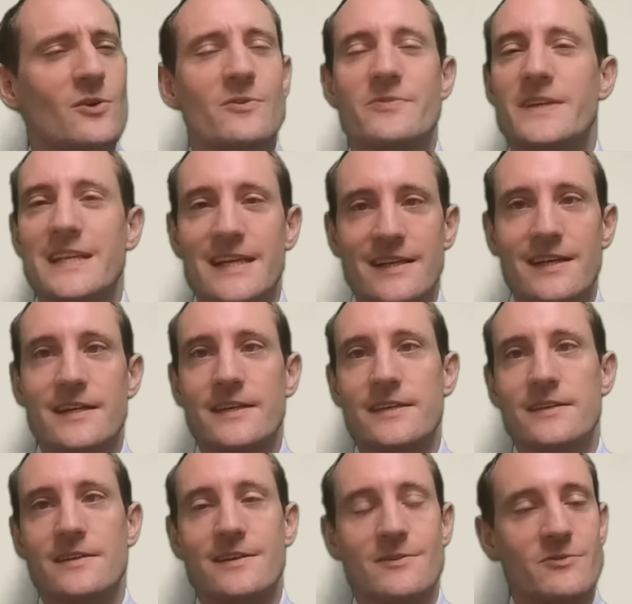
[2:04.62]
or feeling
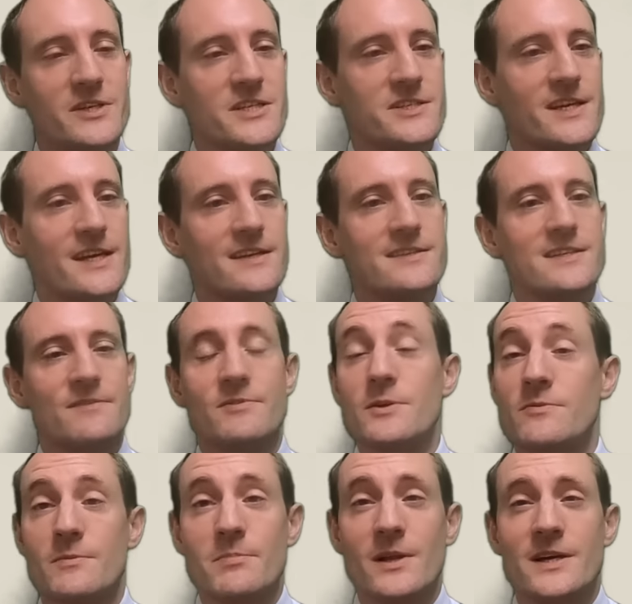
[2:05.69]
like a reject if
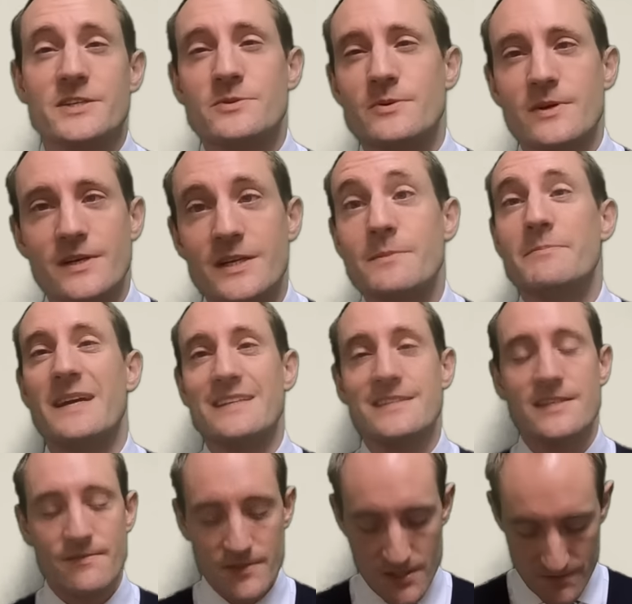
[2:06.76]
you've applied to a
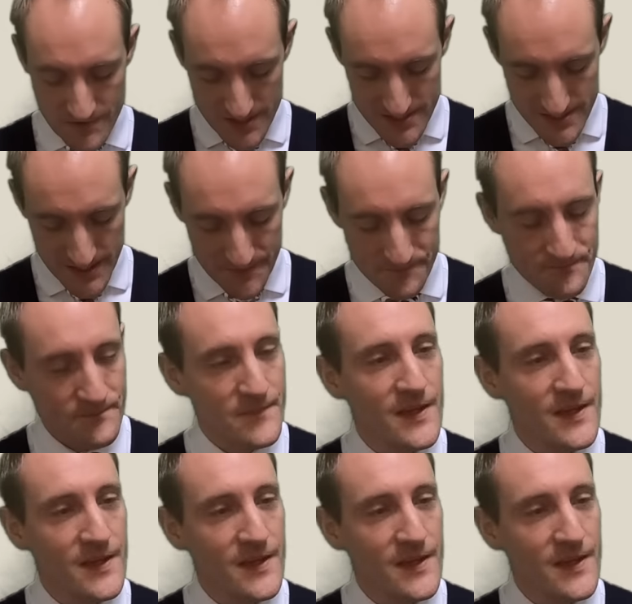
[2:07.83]
competitive university.